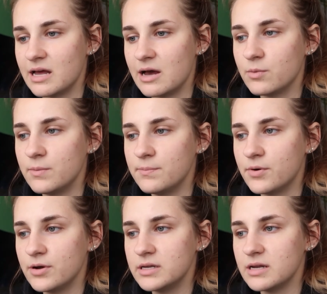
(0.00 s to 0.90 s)
at one
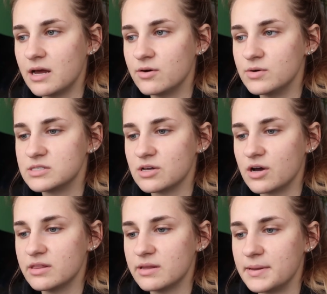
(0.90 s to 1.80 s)
point I always
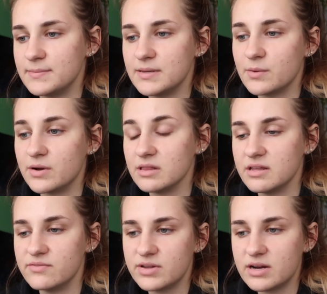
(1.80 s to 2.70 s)
thought that maybe I want to
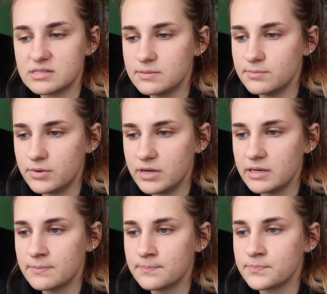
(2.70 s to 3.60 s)
live there at some
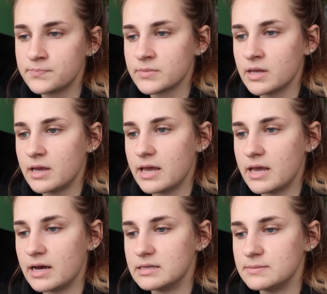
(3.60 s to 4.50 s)

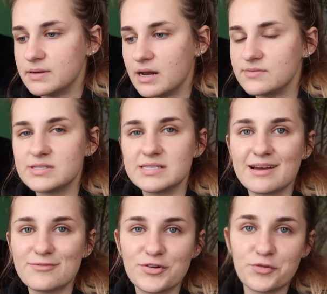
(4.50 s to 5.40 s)
point, but obviously
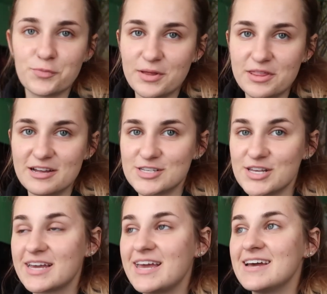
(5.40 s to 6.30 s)
I've never been there, so
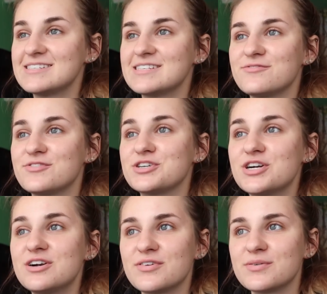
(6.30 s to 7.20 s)
I can't say for
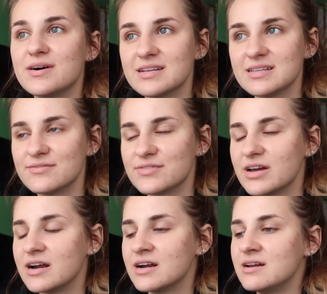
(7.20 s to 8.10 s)
sure if I want to live
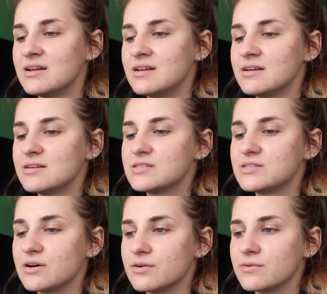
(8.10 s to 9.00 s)
there.
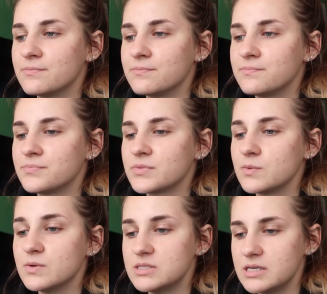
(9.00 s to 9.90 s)
So
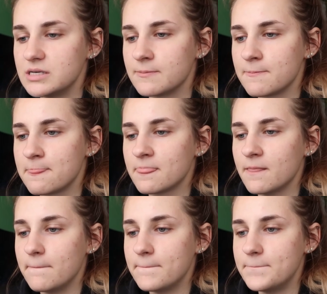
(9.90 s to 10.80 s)
we'll see.
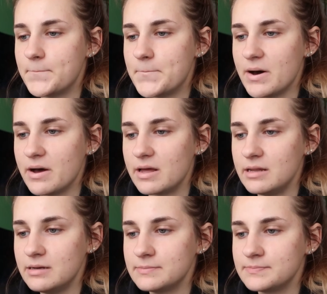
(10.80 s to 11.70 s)
But